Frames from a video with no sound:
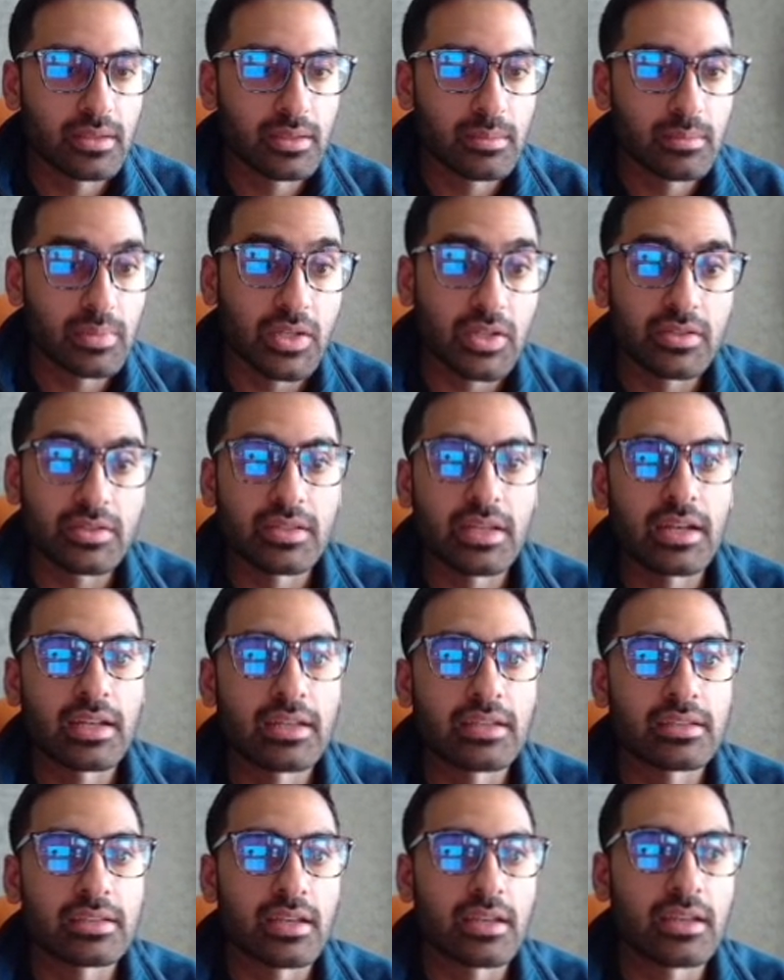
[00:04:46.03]
Because that
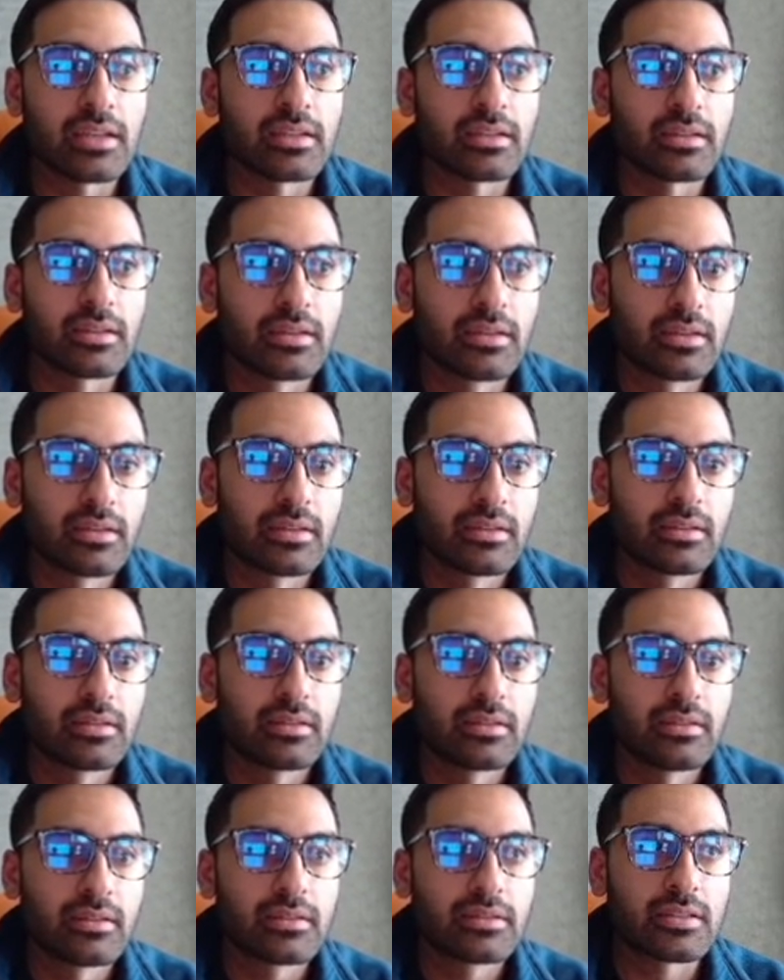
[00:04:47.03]
is
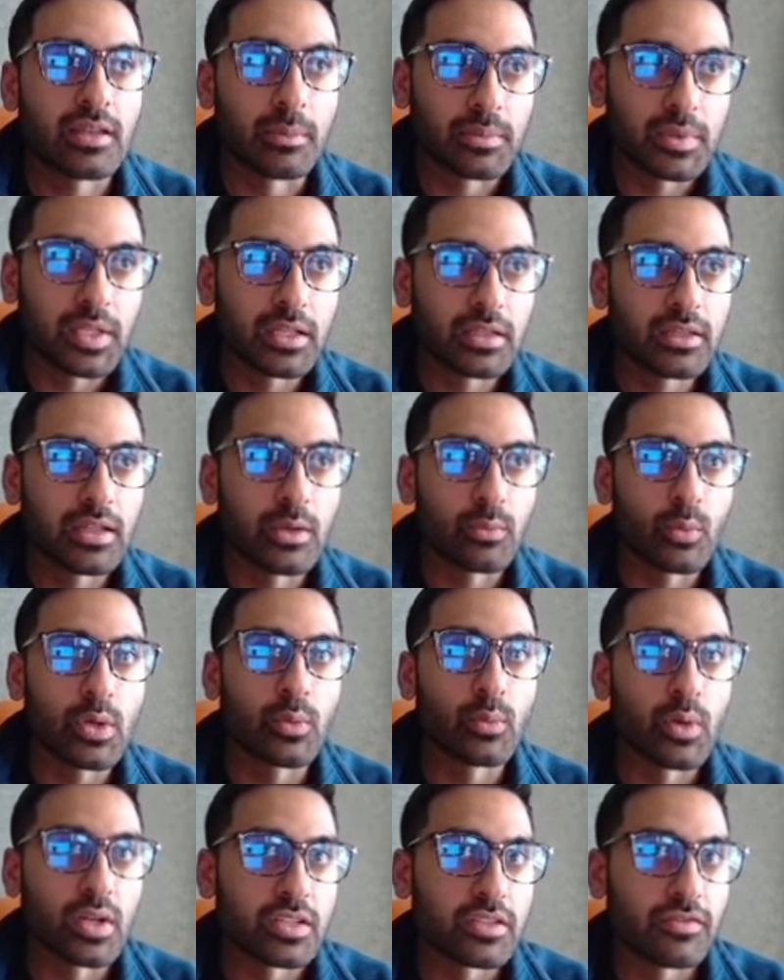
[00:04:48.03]
something that we
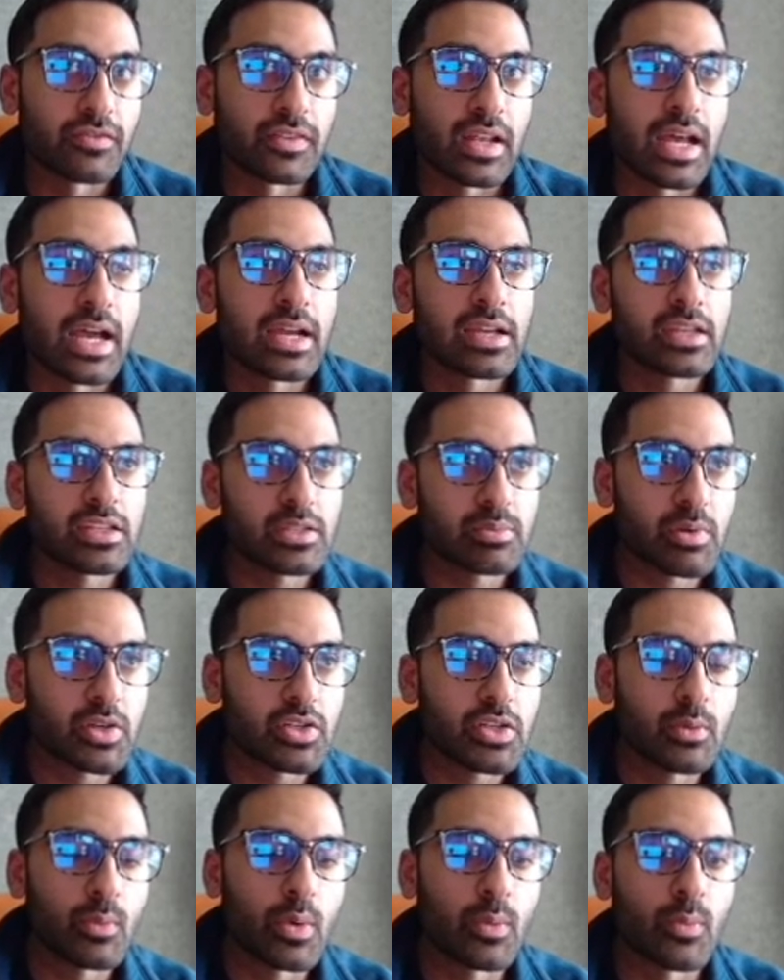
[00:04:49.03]
want to flag,
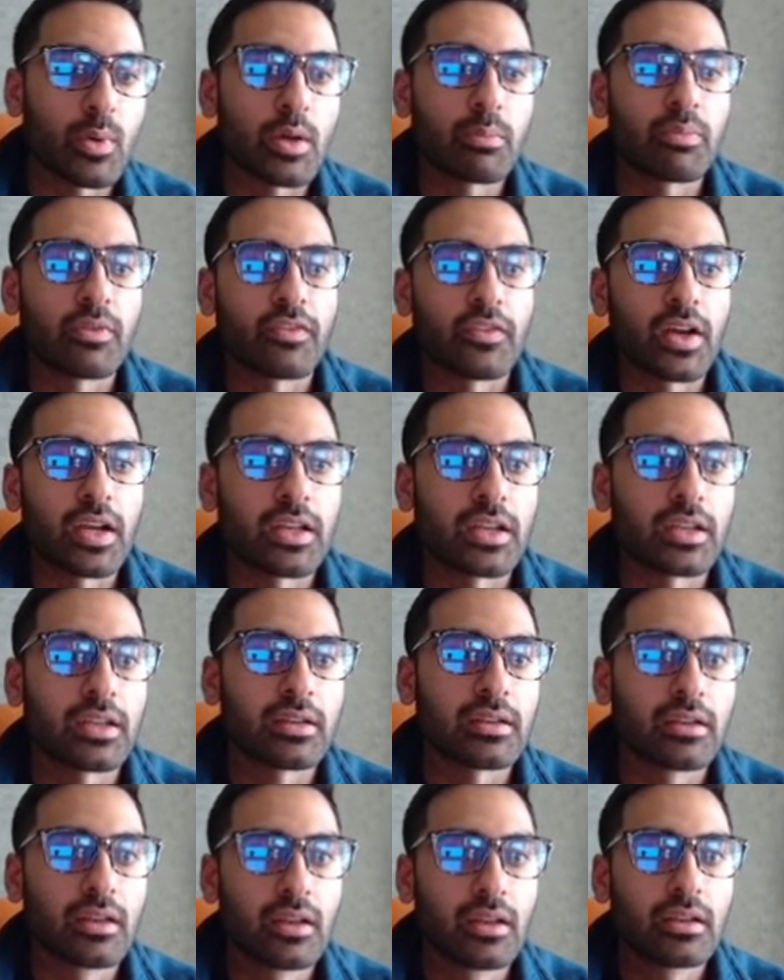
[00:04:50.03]
especially when we're providing,
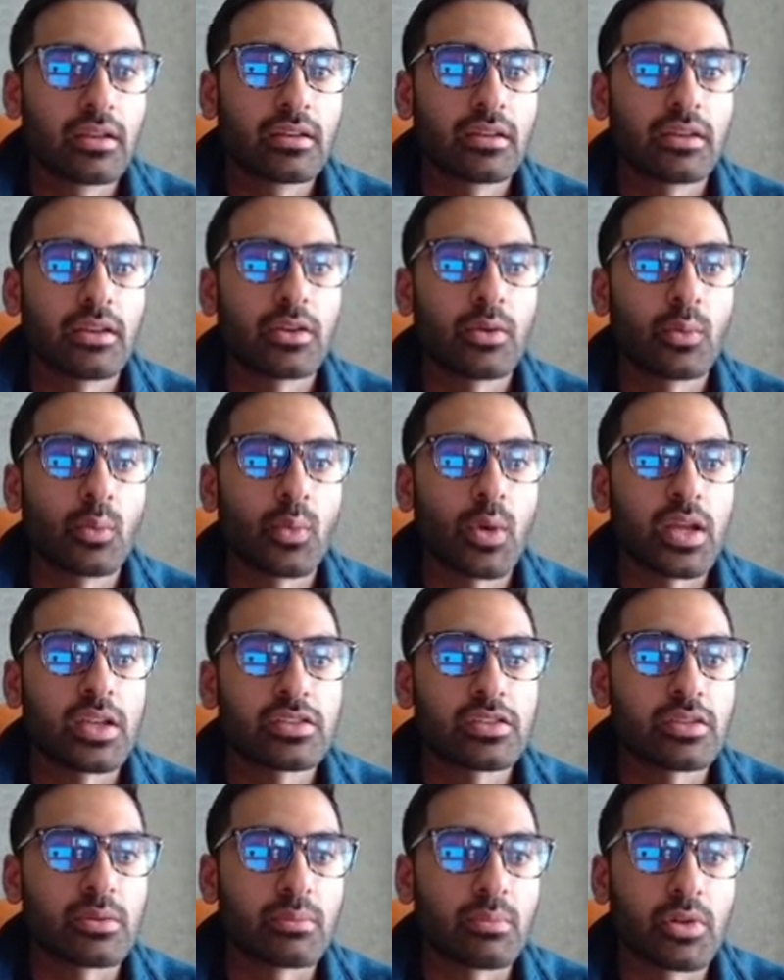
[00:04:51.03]
you know, ways
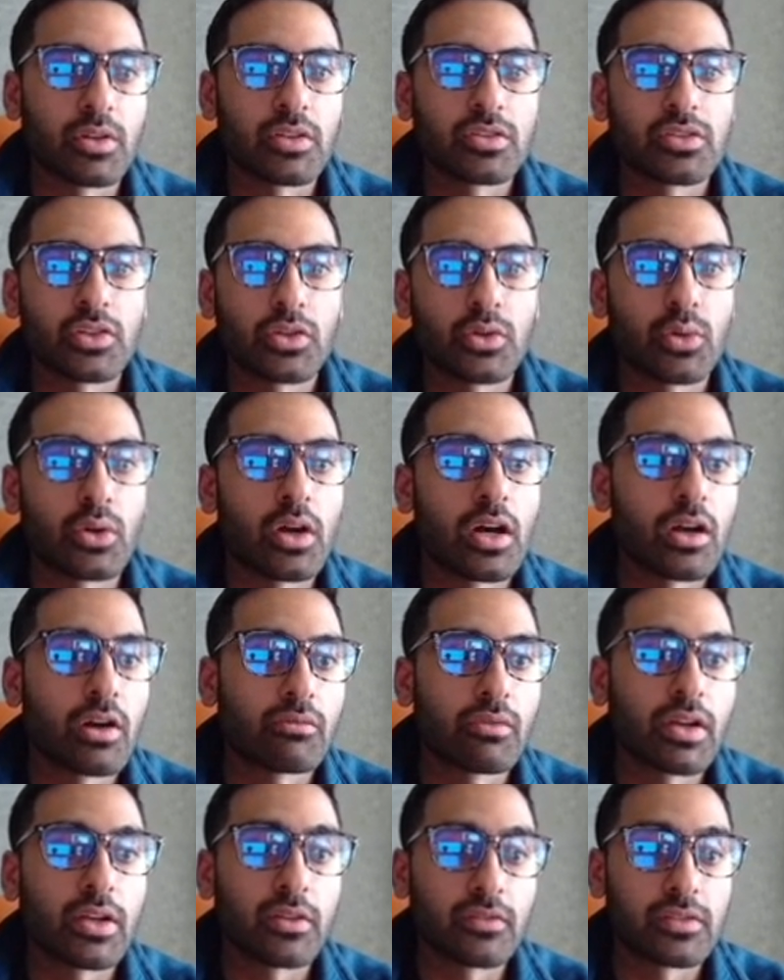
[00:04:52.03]
to monitor your heart
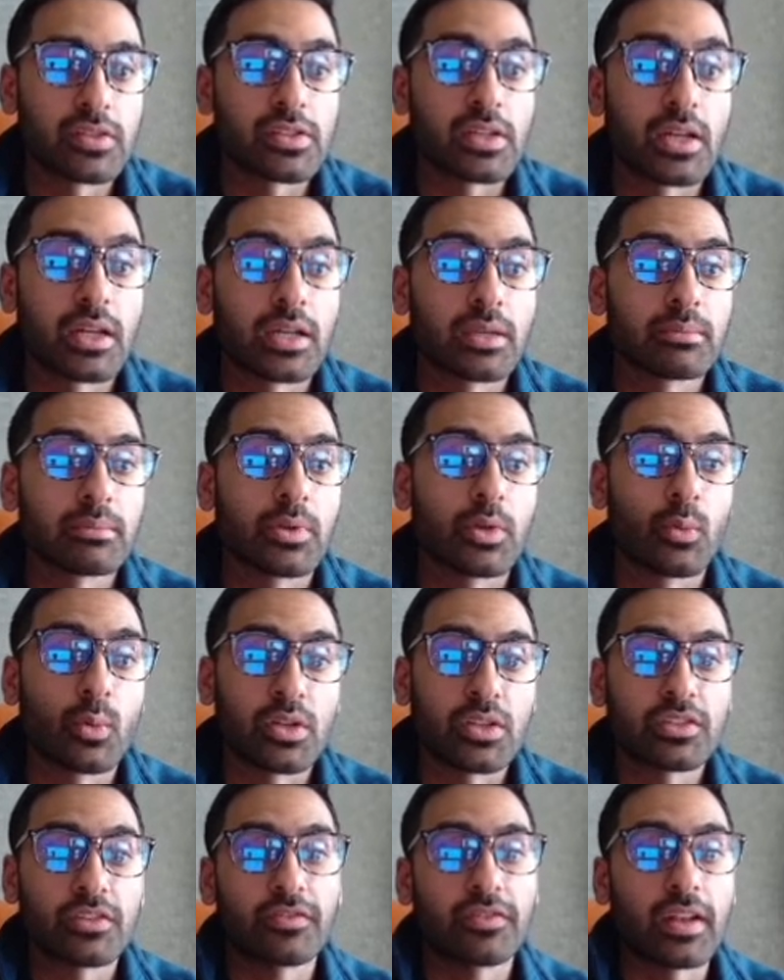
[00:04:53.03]
rate over time. You
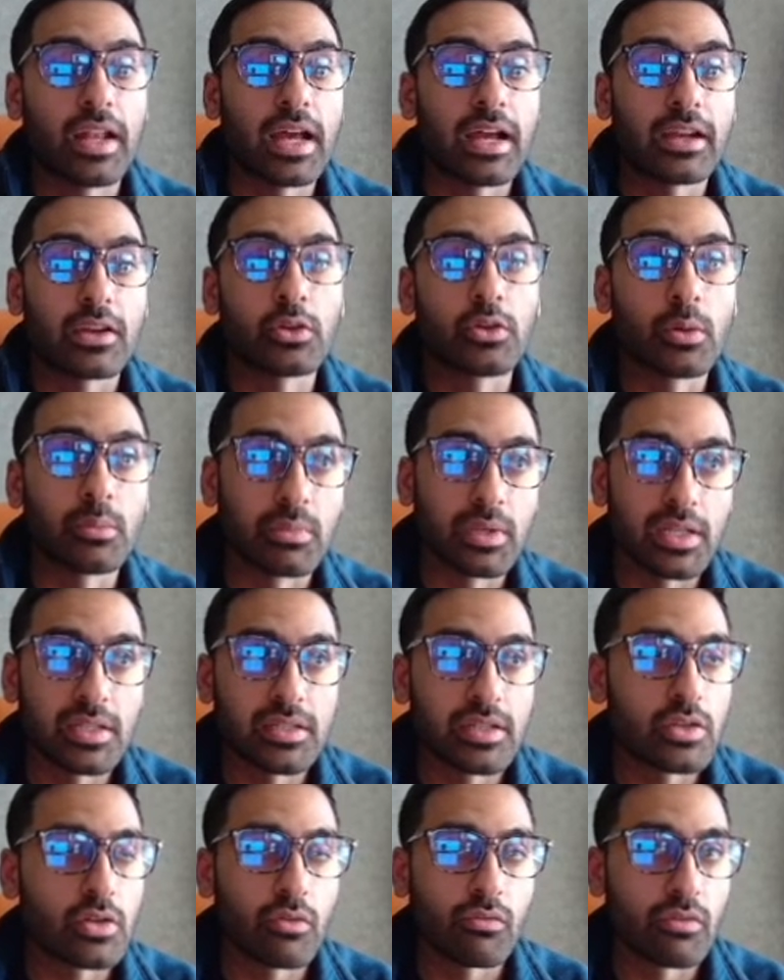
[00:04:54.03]
want to flag anomalies
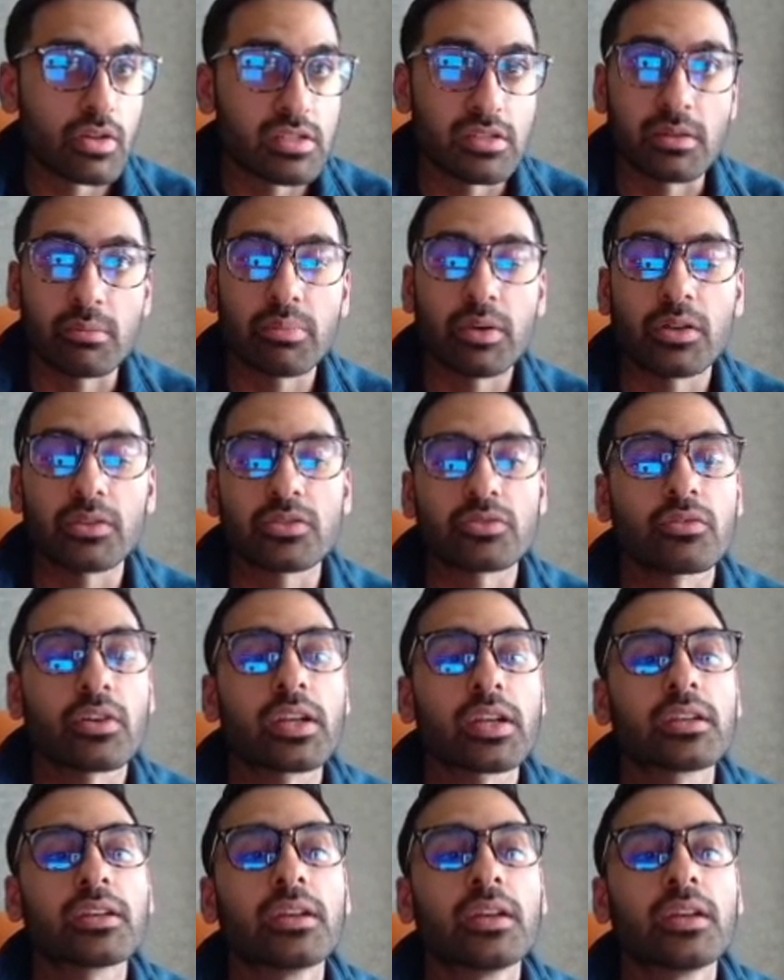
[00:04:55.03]
in your resting pulse rate.